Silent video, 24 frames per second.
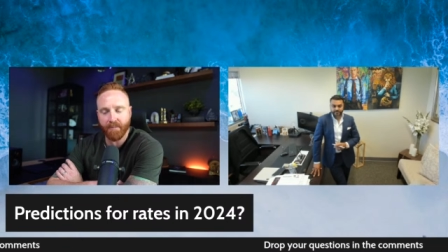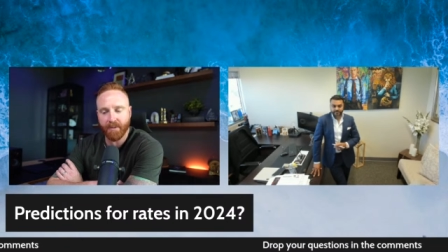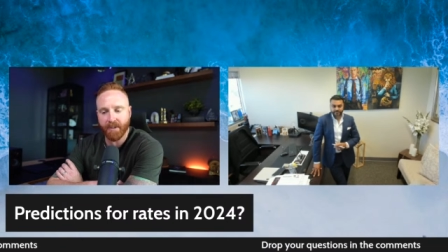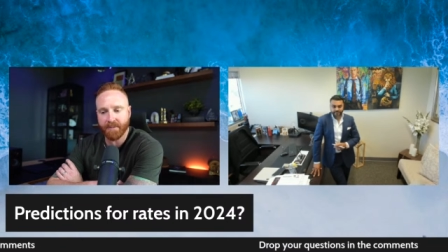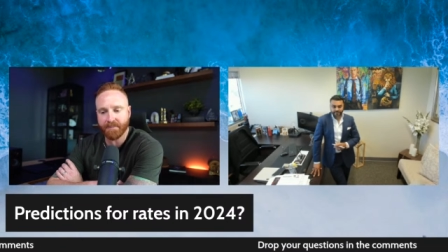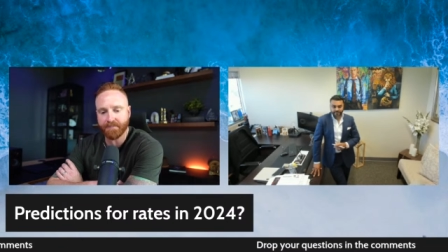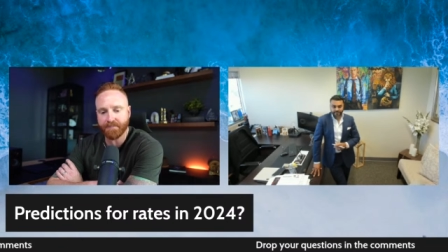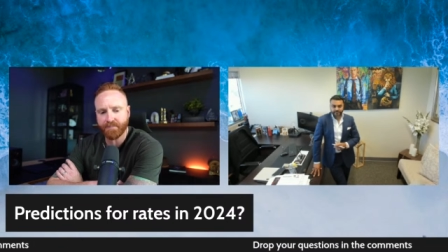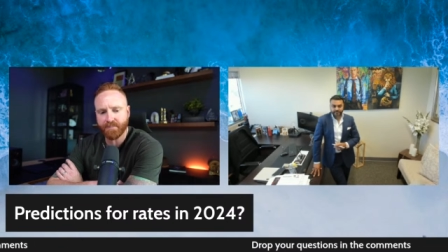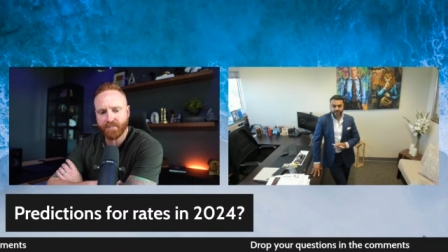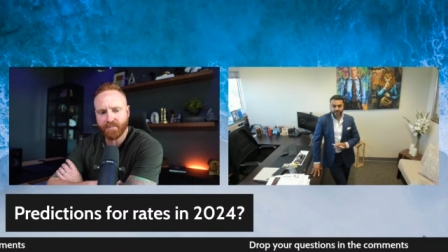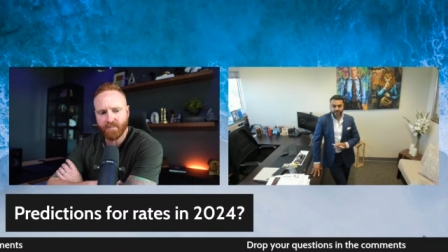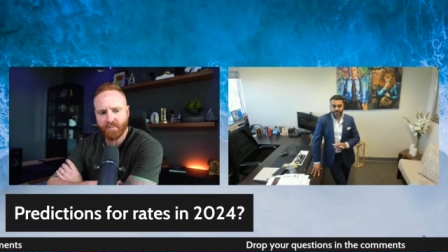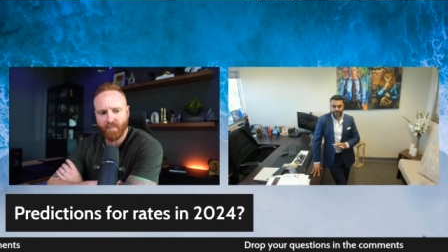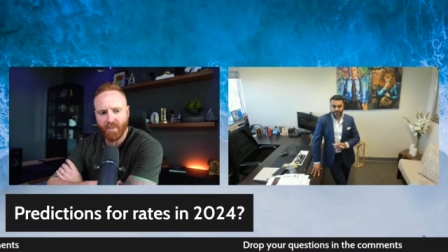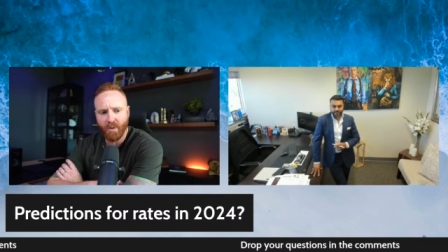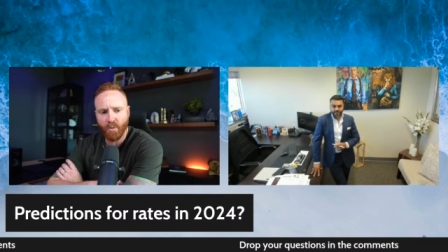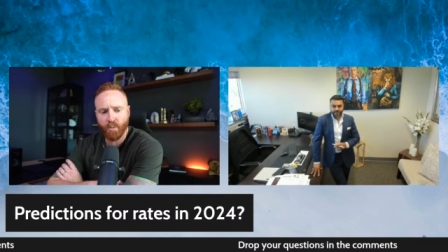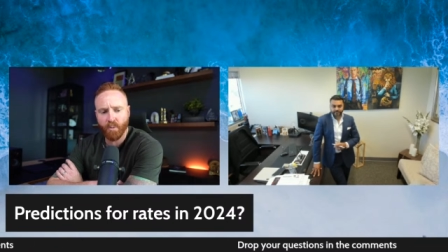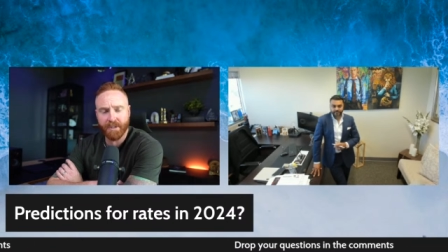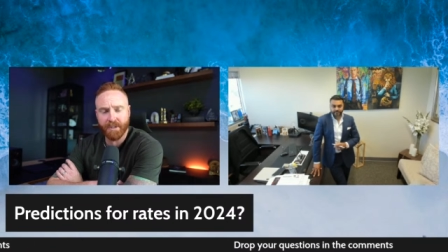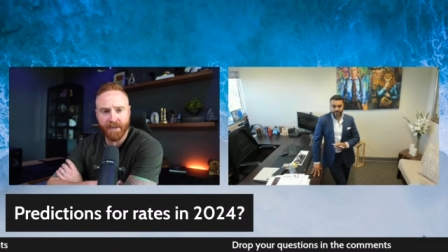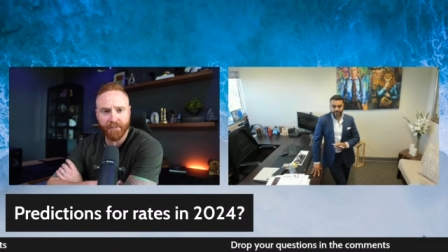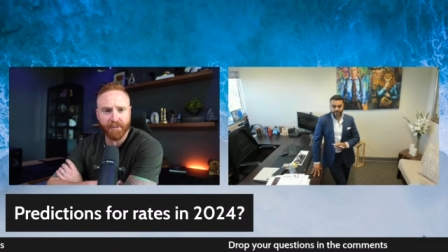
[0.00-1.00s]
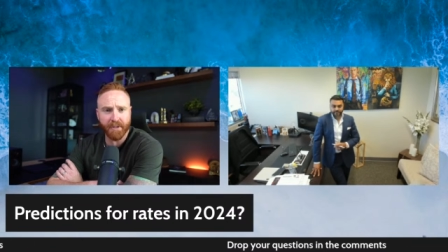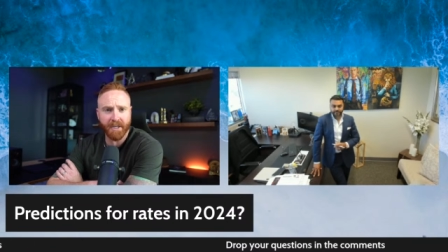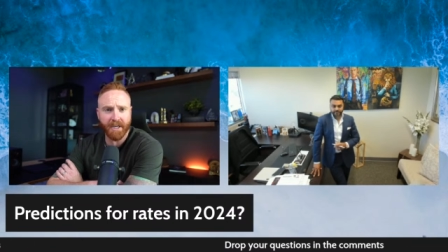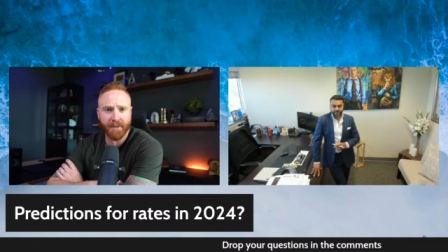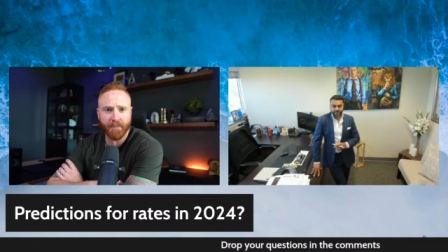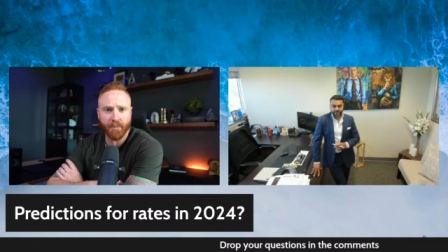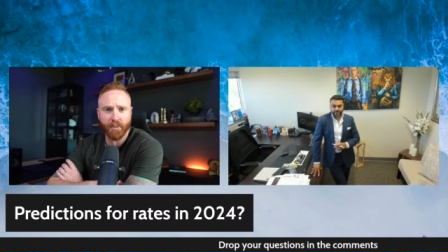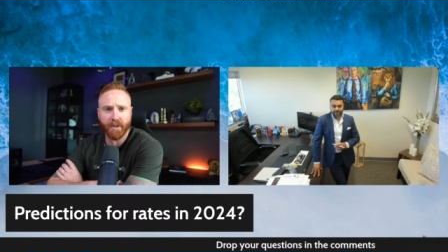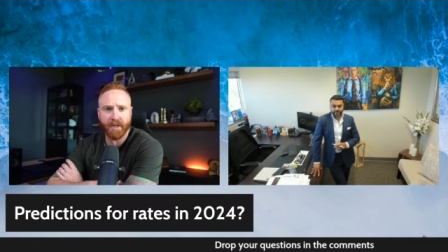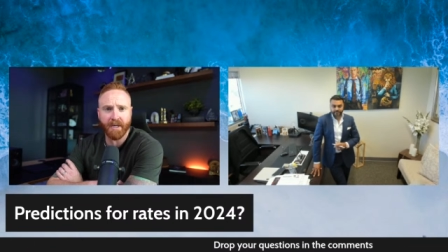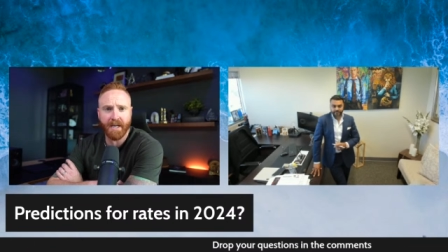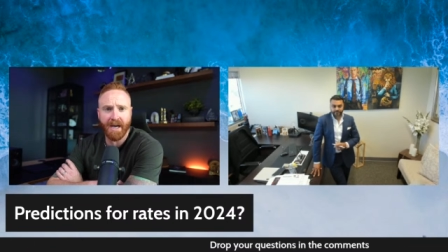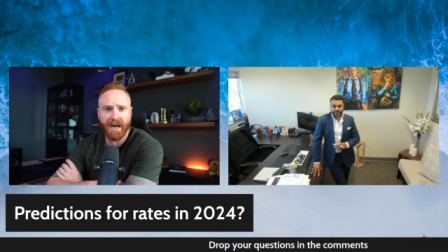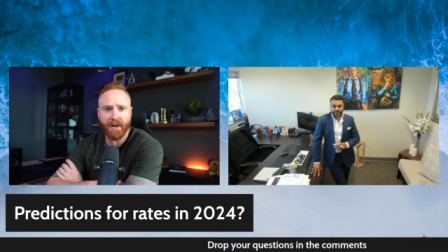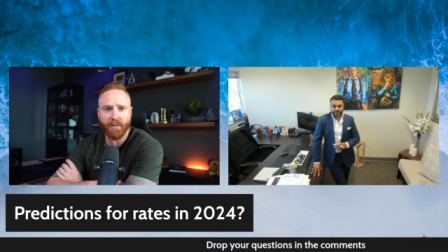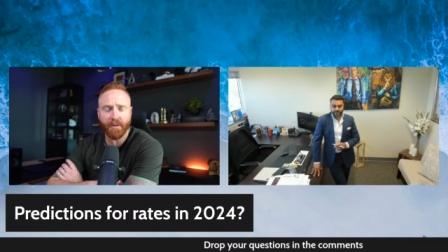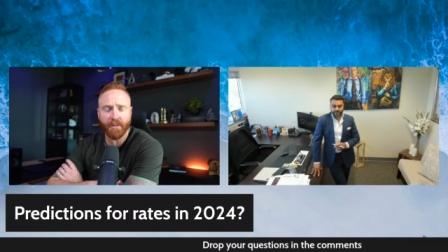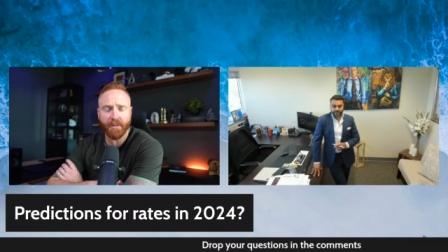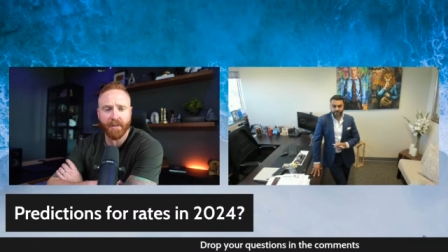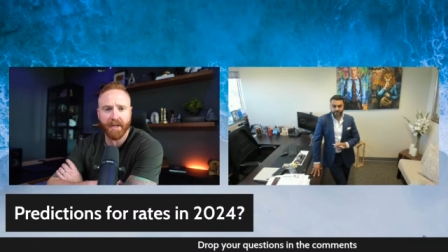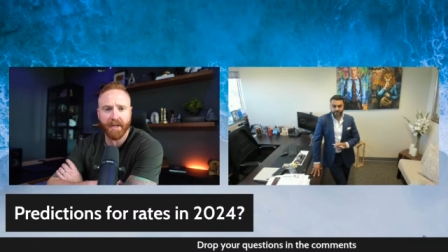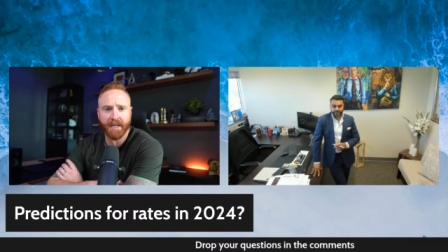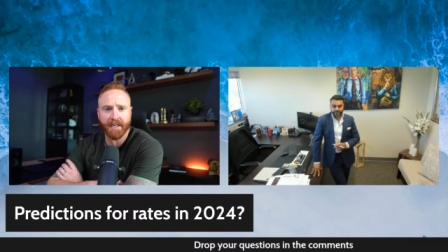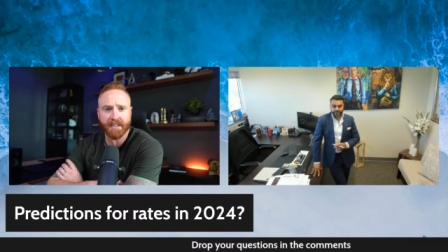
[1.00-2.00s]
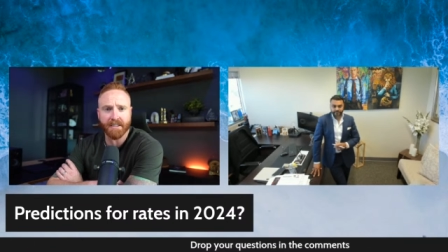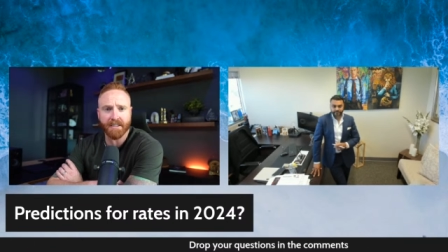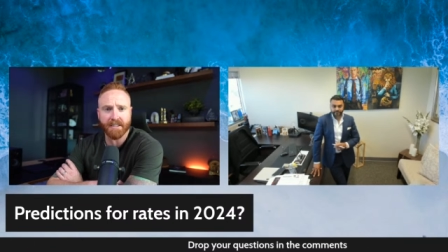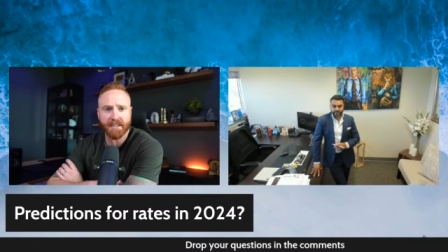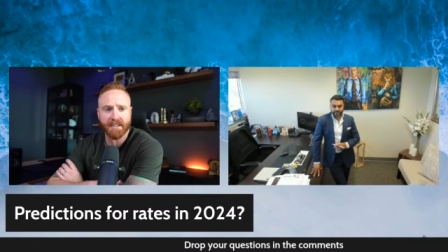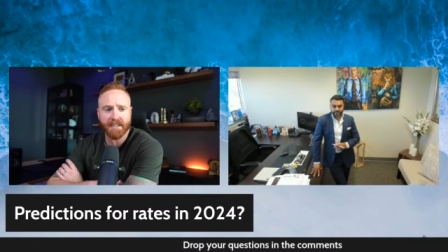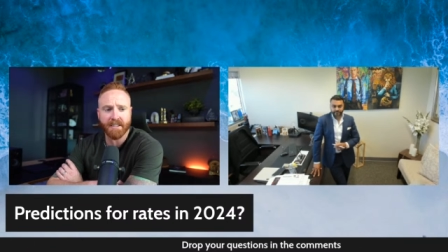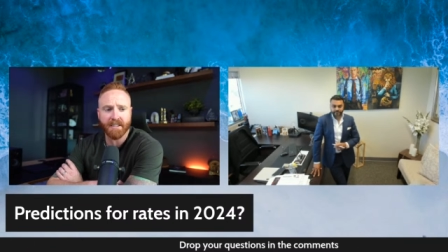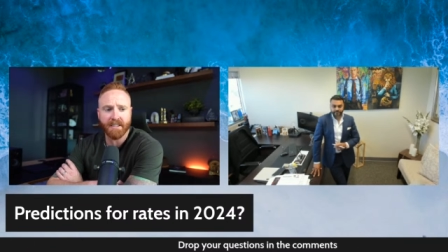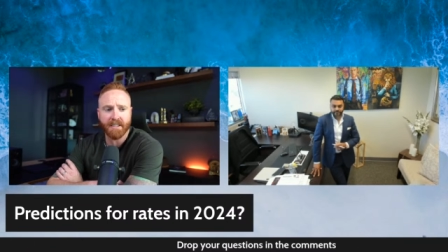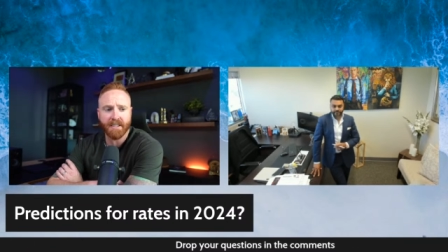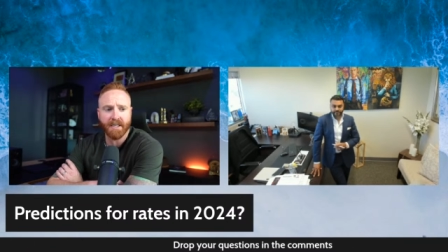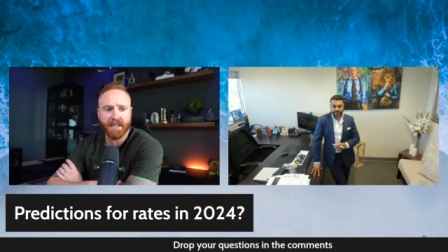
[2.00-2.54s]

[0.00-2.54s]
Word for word: but we're definitely at a point now where things